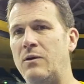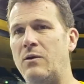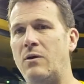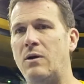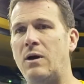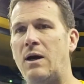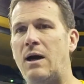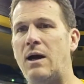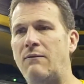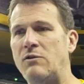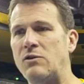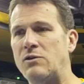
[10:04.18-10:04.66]
know,
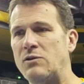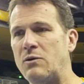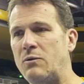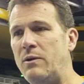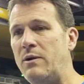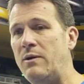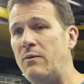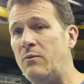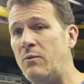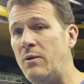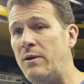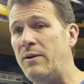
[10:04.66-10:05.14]

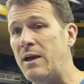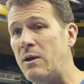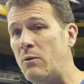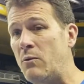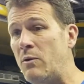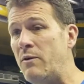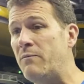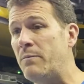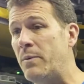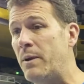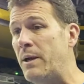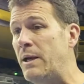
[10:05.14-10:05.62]
obviously we think
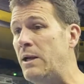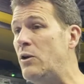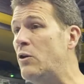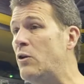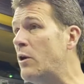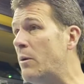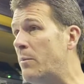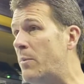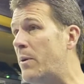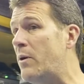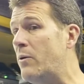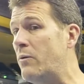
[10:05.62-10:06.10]
we've played
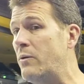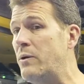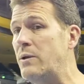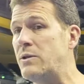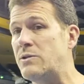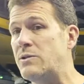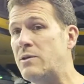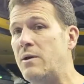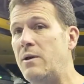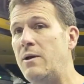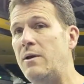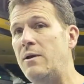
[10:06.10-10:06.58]
good
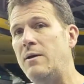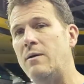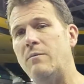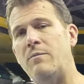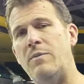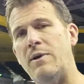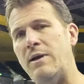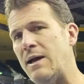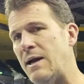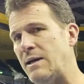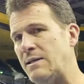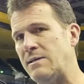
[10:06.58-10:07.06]
opponents,
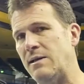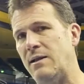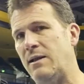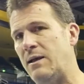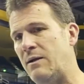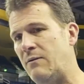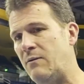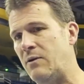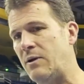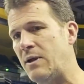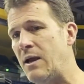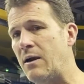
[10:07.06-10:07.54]
but not to the level.